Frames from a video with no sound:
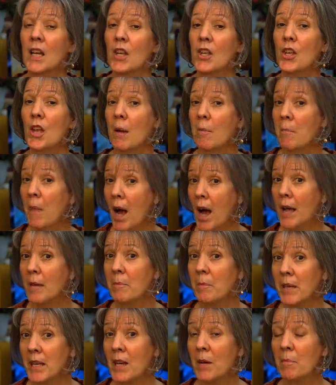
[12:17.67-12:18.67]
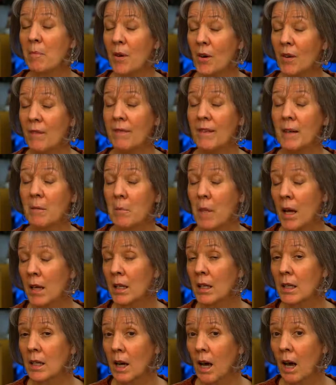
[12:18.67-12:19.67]
You might be a perfect
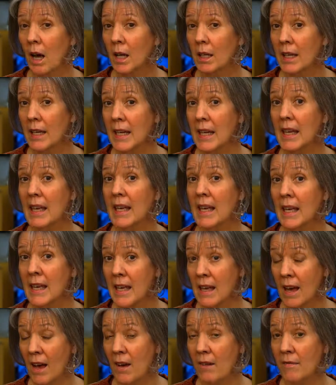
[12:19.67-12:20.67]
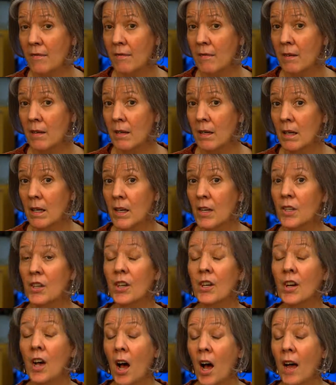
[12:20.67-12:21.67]
melancholy if
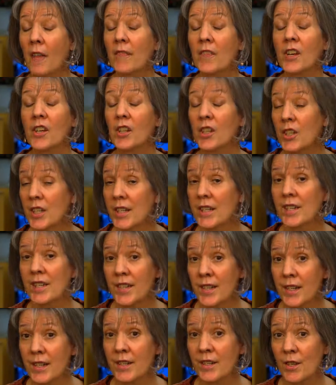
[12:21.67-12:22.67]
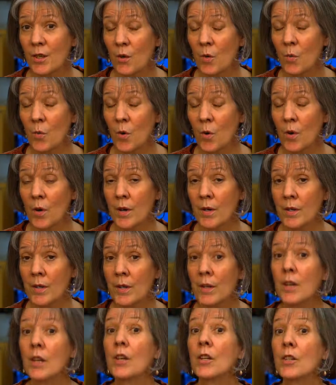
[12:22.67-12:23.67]
you got the Good Citizen Award
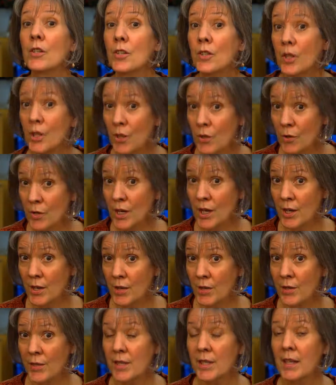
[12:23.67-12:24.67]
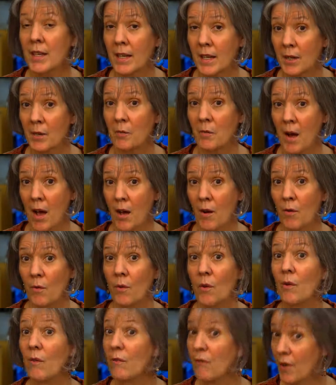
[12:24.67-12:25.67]
two years in a row
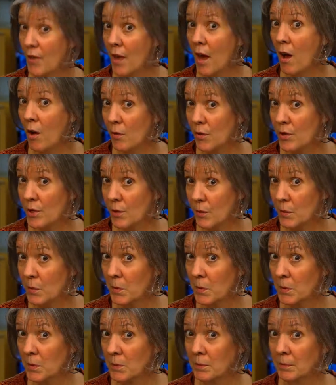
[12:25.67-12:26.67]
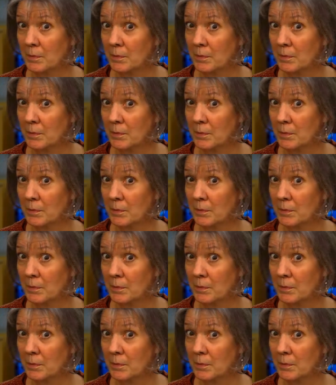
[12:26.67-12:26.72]
for the whole school.